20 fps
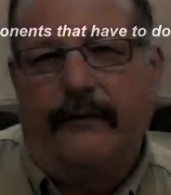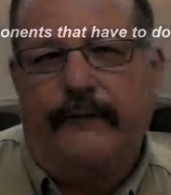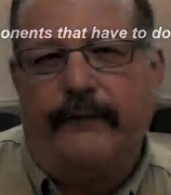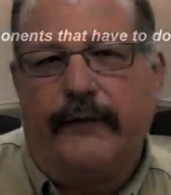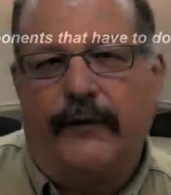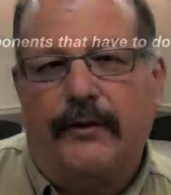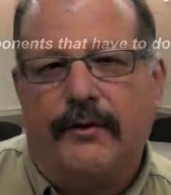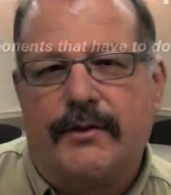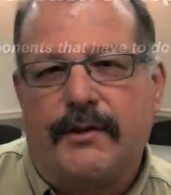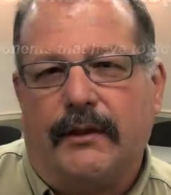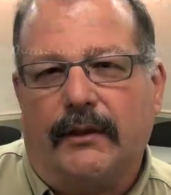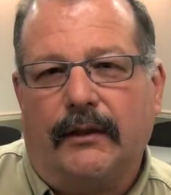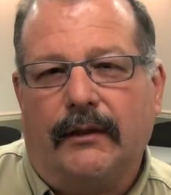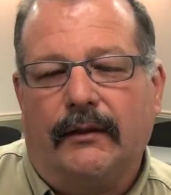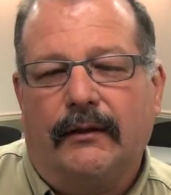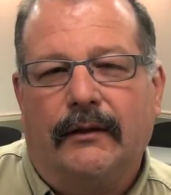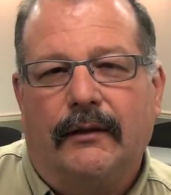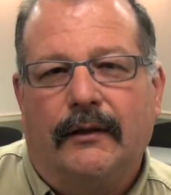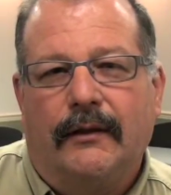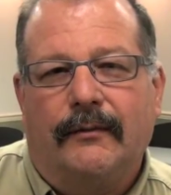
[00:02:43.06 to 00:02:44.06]

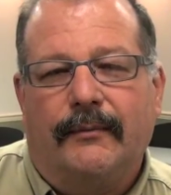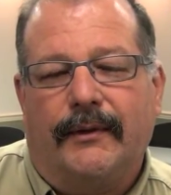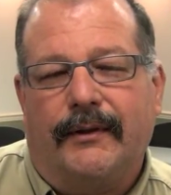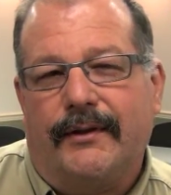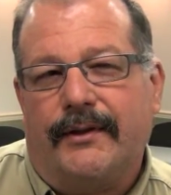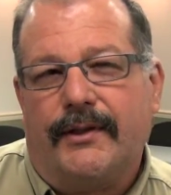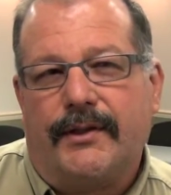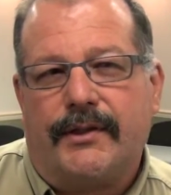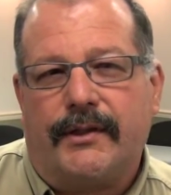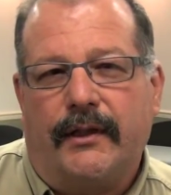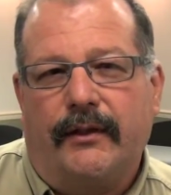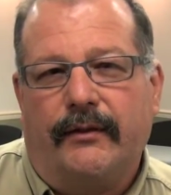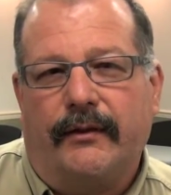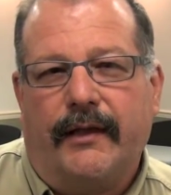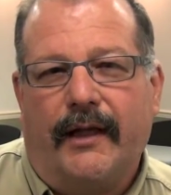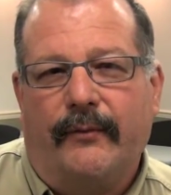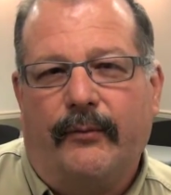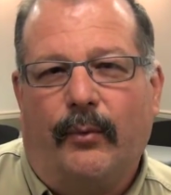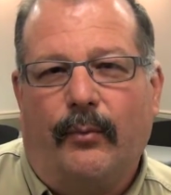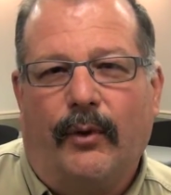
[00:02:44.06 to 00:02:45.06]
confusing because you say,
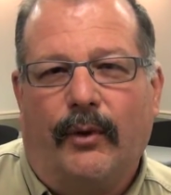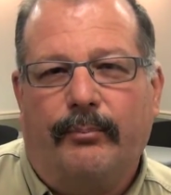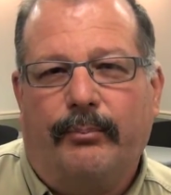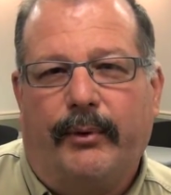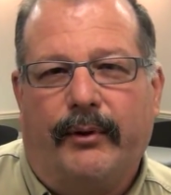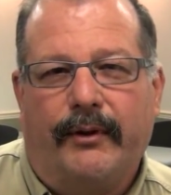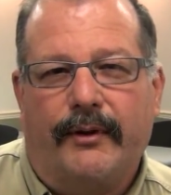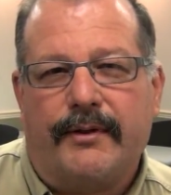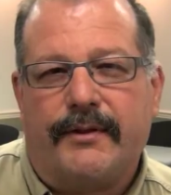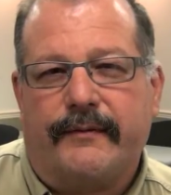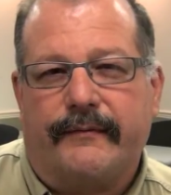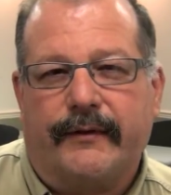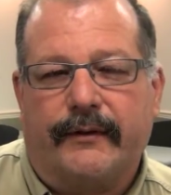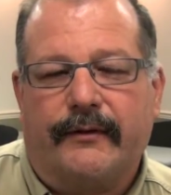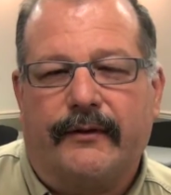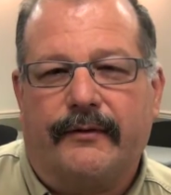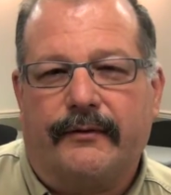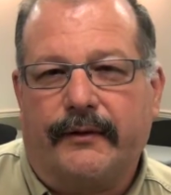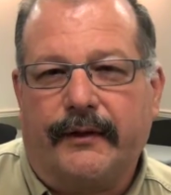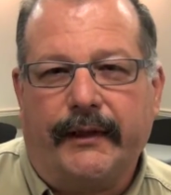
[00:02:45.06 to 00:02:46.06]
okay, well, what parts of the
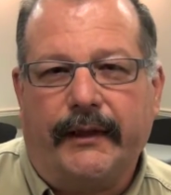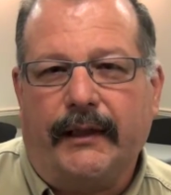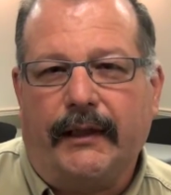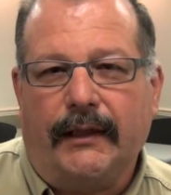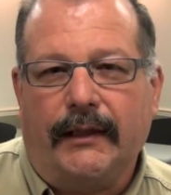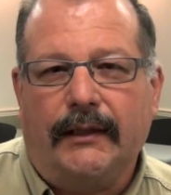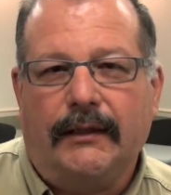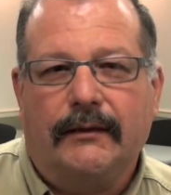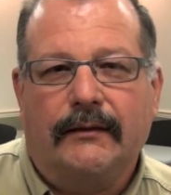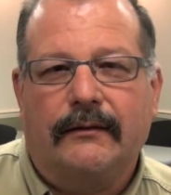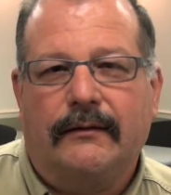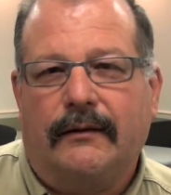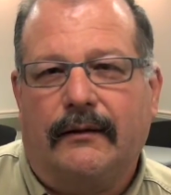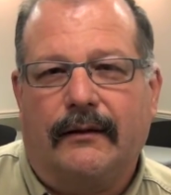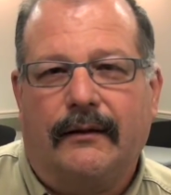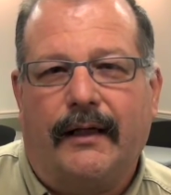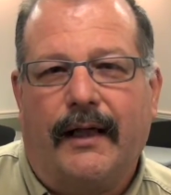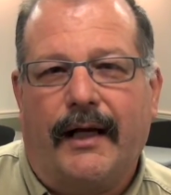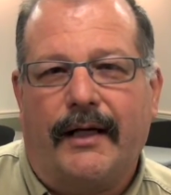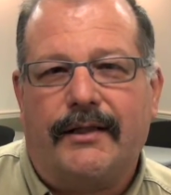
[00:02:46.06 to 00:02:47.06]
crane
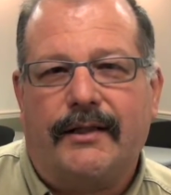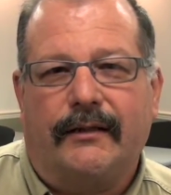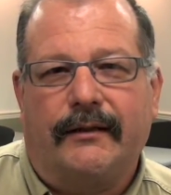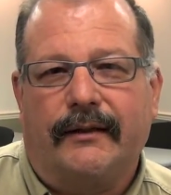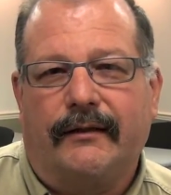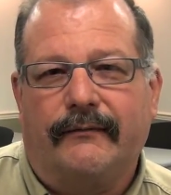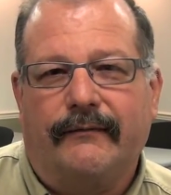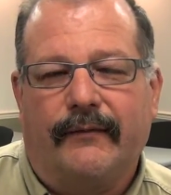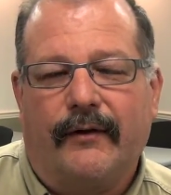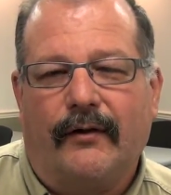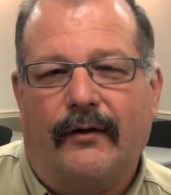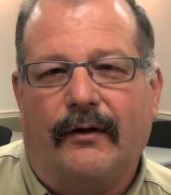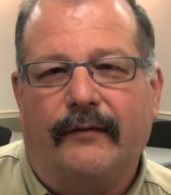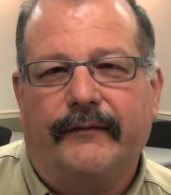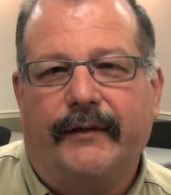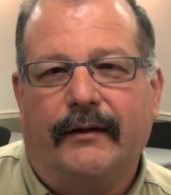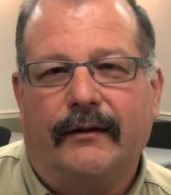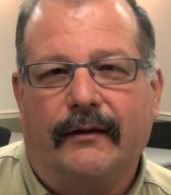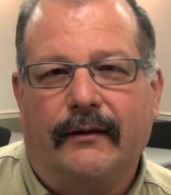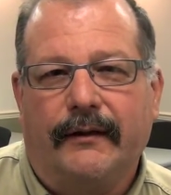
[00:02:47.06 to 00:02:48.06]
are actually
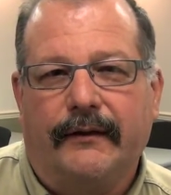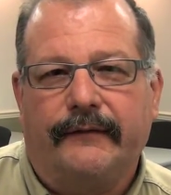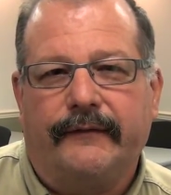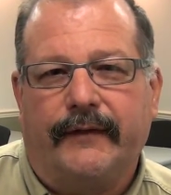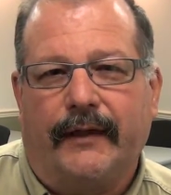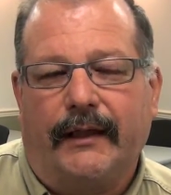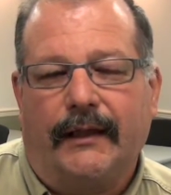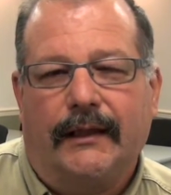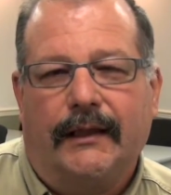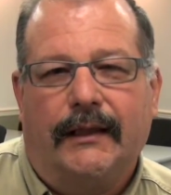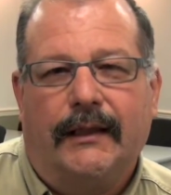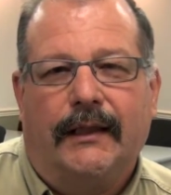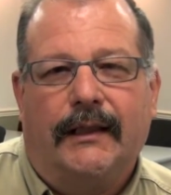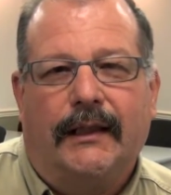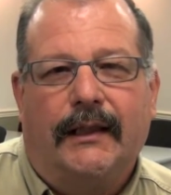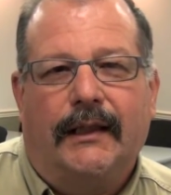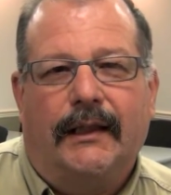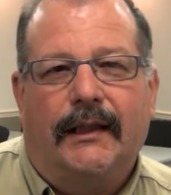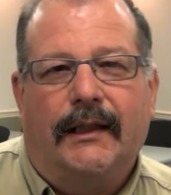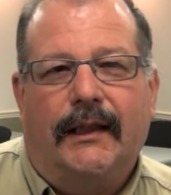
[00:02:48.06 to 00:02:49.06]
involved in lifting?
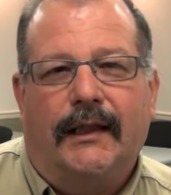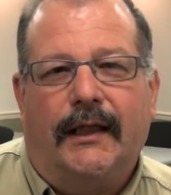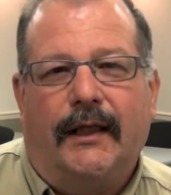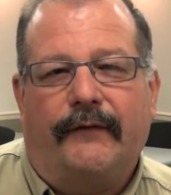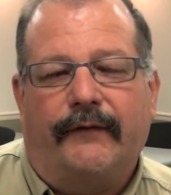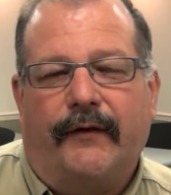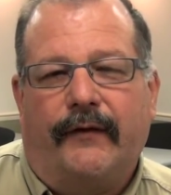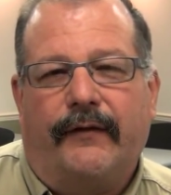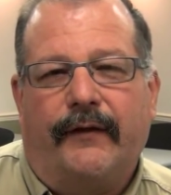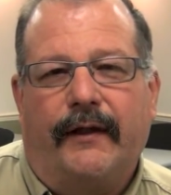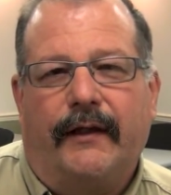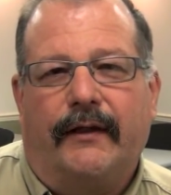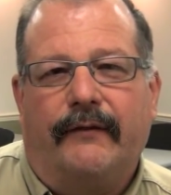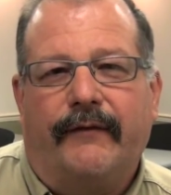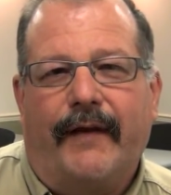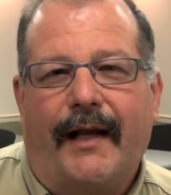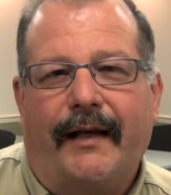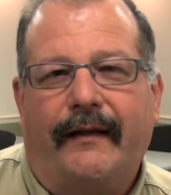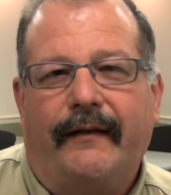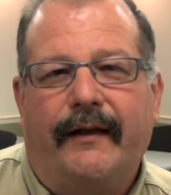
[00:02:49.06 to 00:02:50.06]
If you think
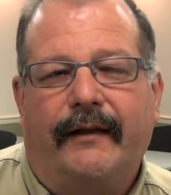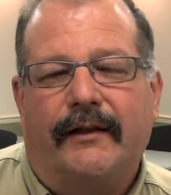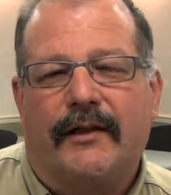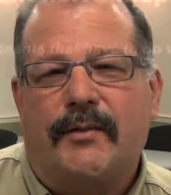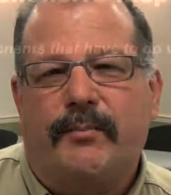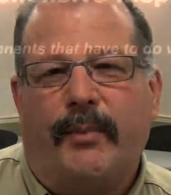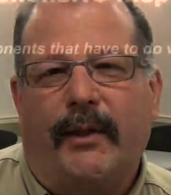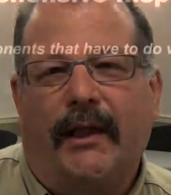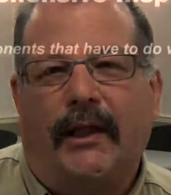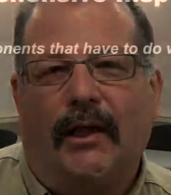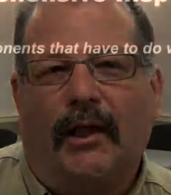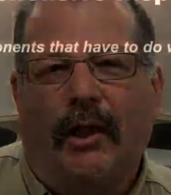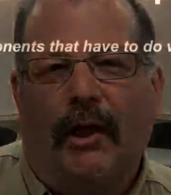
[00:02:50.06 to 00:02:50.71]
of anything that's being